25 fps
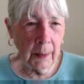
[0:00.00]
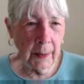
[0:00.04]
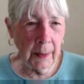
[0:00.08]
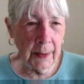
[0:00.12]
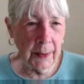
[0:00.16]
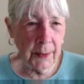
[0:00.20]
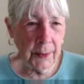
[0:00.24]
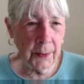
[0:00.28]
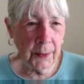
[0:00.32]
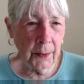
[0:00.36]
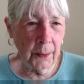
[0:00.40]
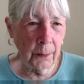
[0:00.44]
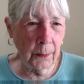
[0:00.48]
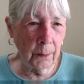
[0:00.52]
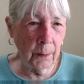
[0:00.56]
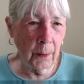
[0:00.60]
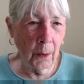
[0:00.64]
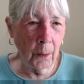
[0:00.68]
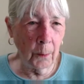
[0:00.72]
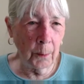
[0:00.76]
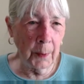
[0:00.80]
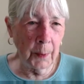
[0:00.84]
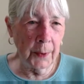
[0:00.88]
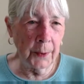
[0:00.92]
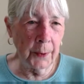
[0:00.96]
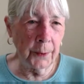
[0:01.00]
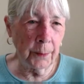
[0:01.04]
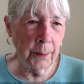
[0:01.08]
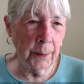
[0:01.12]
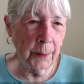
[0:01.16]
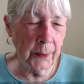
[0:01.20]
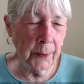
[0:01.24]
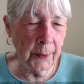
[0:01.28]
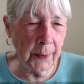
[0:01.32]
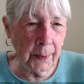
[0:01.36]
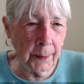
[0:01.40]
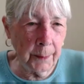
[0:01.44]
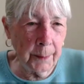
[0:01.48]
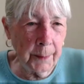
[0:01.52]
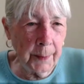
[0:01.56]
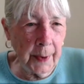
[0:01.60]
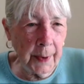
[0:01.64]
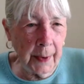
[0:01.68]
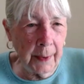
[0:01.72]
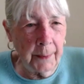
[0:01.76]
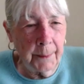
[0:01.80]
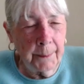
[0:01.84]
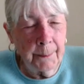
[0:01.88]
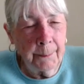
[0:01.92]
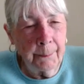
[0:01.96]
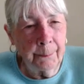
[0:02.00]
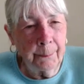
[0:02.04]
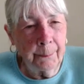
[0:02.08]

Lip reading: least to open Jerusalem. Yeah.